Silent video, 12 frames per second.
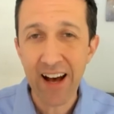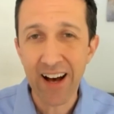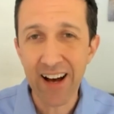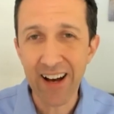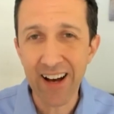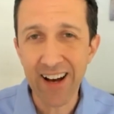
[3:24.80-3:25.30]

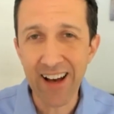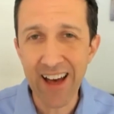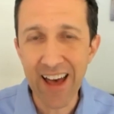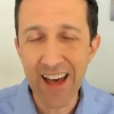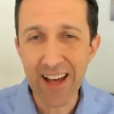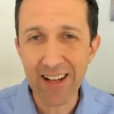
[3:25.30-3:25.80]

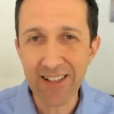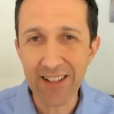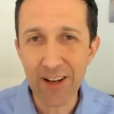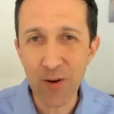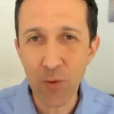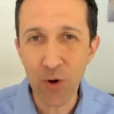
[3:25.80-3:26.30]
and
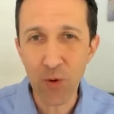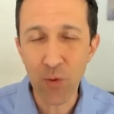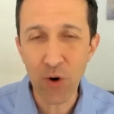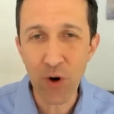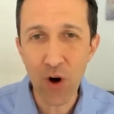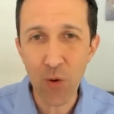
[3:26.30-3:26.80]

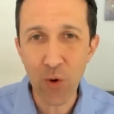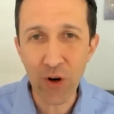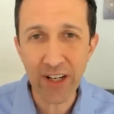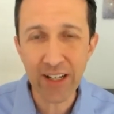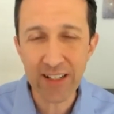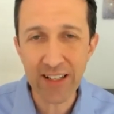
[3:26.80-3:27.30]
we're all
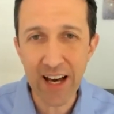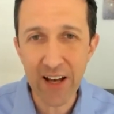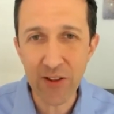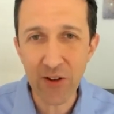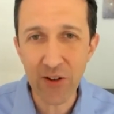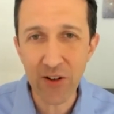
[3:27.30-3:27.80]
working
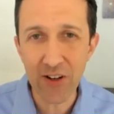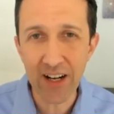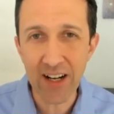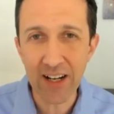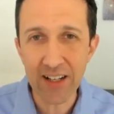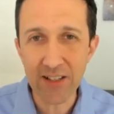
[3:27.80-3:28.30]
together
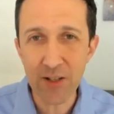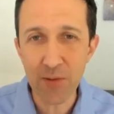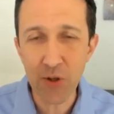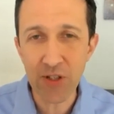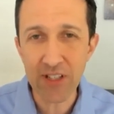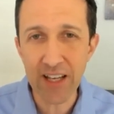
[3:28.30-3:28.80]
to
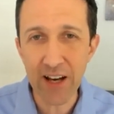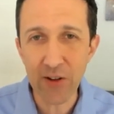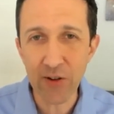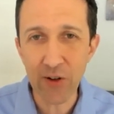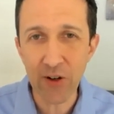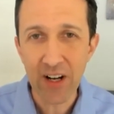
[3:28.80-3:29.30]
put
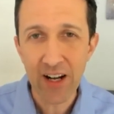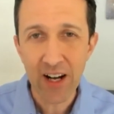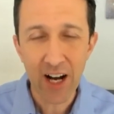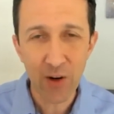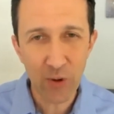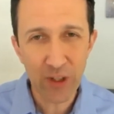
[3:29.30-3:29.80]
together
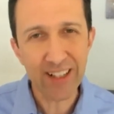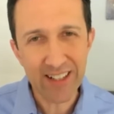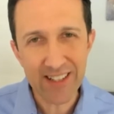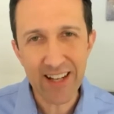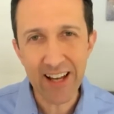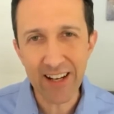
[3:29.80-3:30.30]
a really
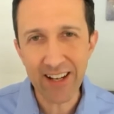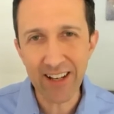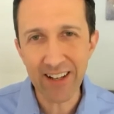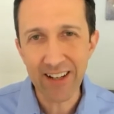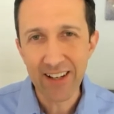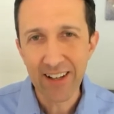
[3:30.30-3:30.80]

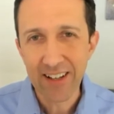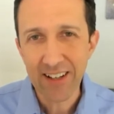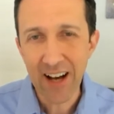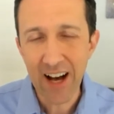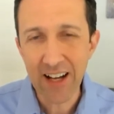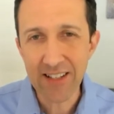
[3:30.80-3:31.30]
exciting
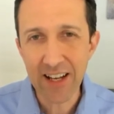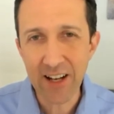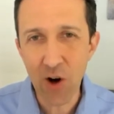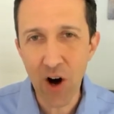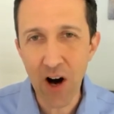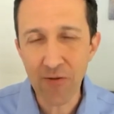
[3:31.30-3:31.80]

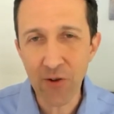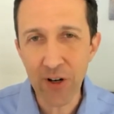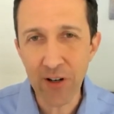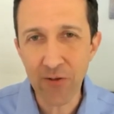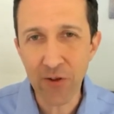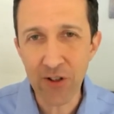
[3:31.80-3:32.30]
content
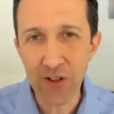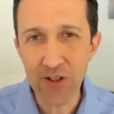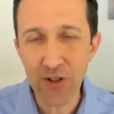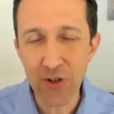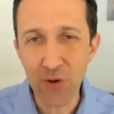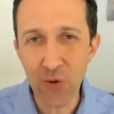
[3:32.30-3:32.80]
offering for this
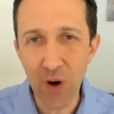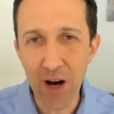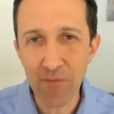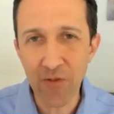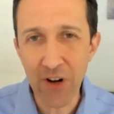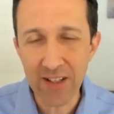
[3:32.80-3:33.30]
new
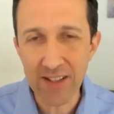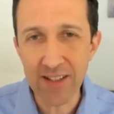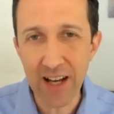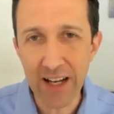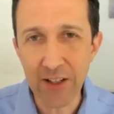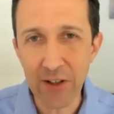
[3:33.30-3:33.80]
upfront
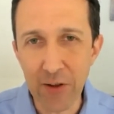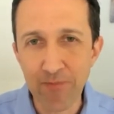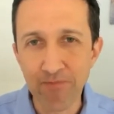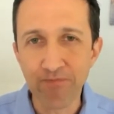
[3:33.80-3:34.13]
cycle.